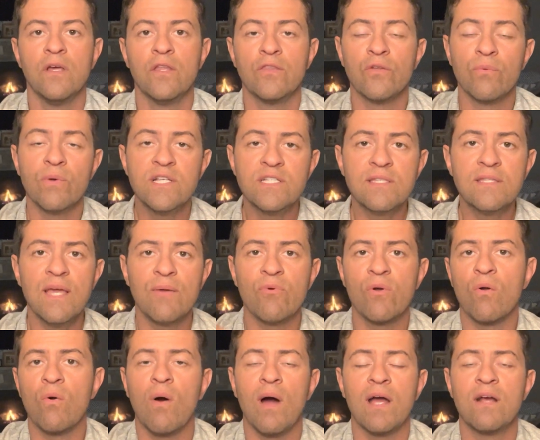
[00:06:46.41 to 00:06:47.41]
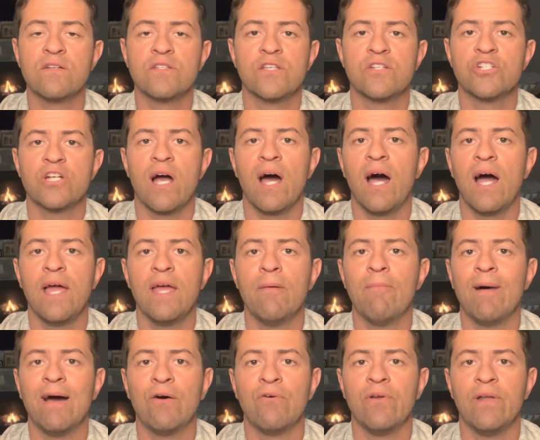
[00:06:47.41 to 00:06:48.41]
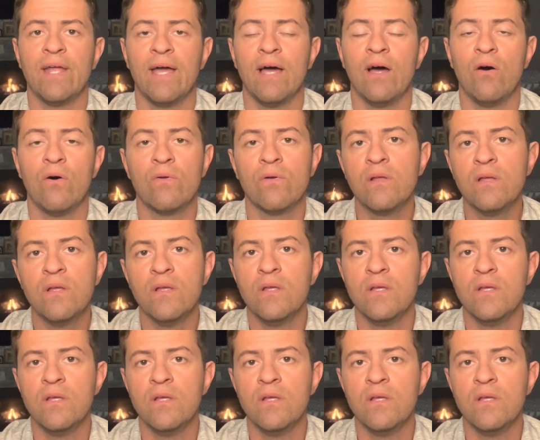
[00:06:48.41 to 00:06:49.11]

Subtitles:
The reason they require such a high amount down